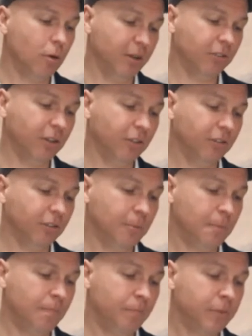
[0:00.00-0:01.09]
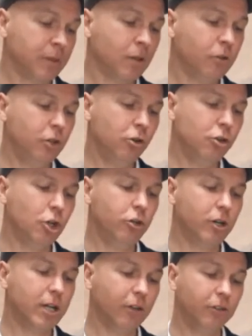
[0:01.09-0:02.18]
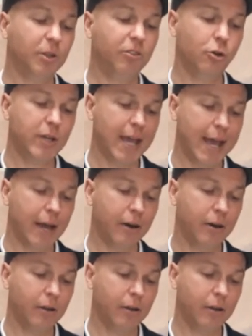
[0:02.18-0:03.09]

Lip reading: business? Do you show your customers you care?